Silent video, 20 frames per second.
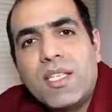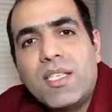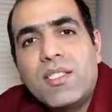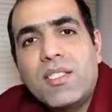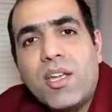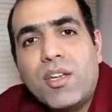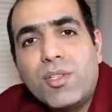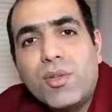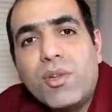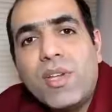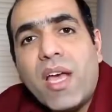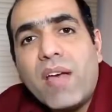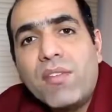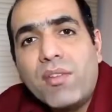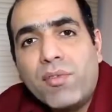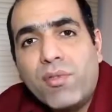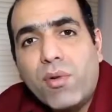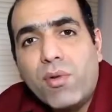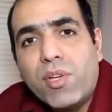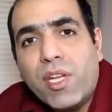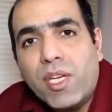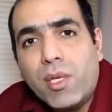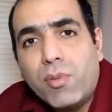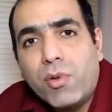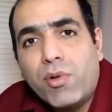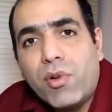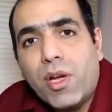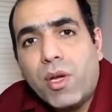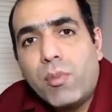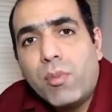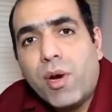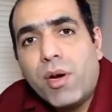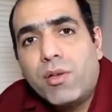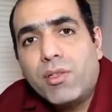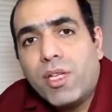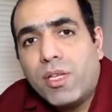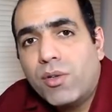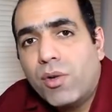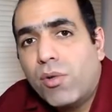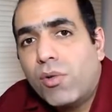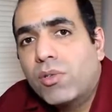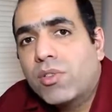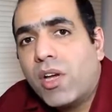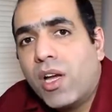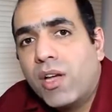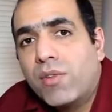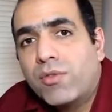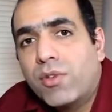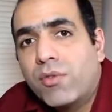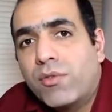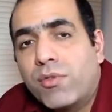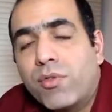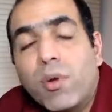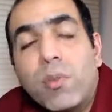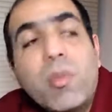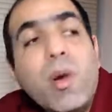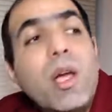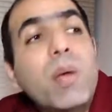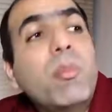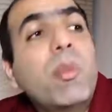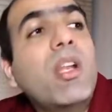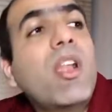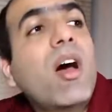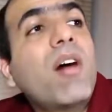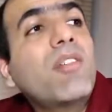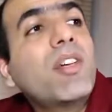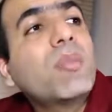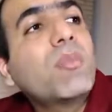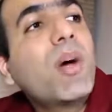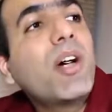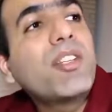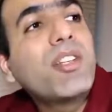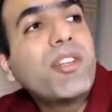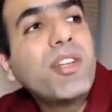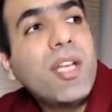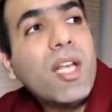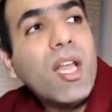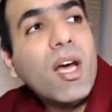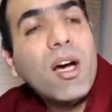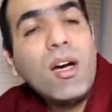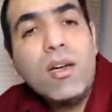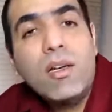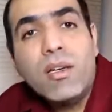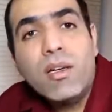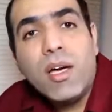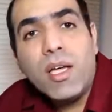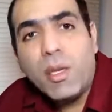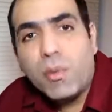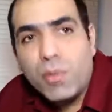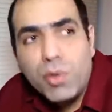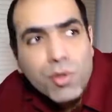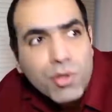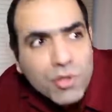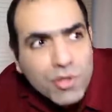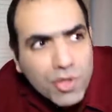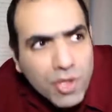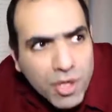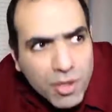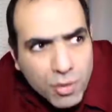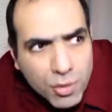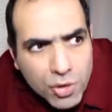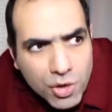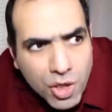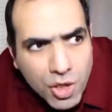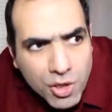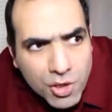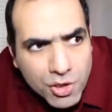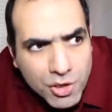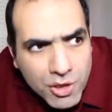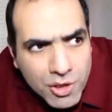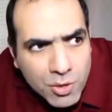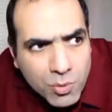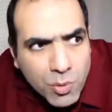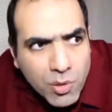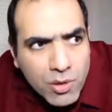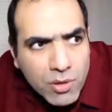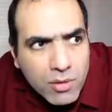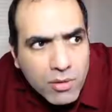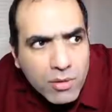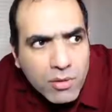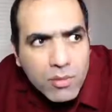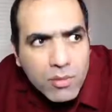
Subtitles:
Since I don't have a phone anymore, I borrowed an old iPhone from my beloved mother-in-law. I'm gonna try to charge this one.